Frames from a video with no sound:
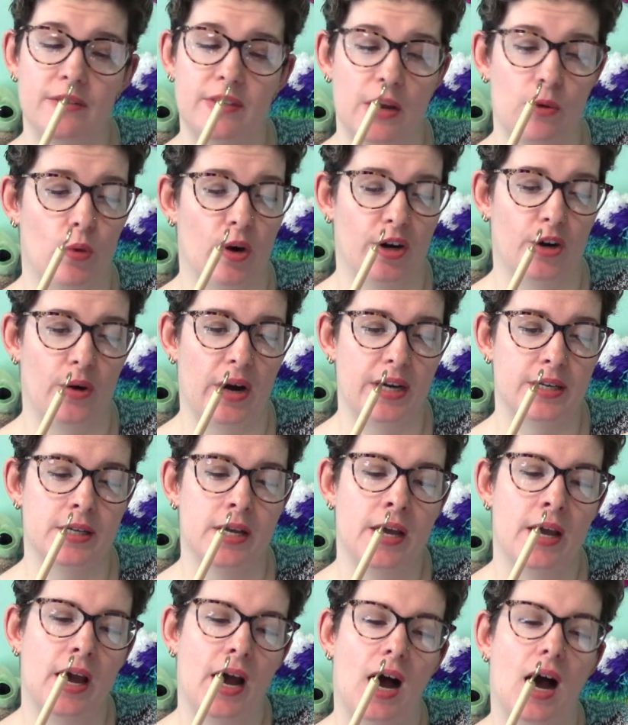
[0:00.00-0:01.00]
They work great.
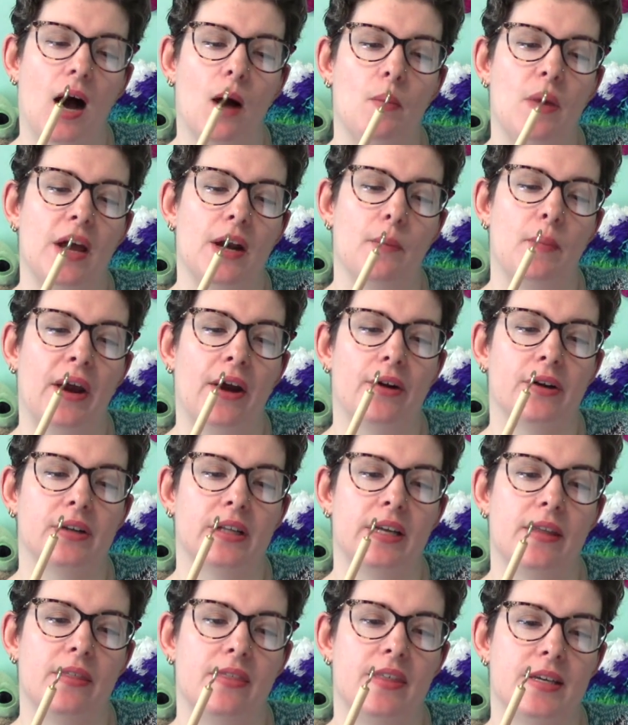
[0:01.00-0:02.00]
And
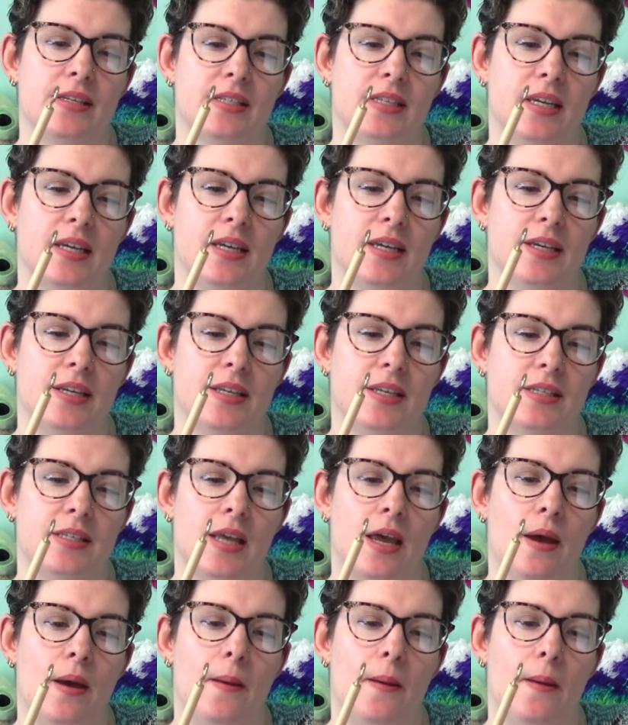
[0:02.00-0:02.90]
apparently this is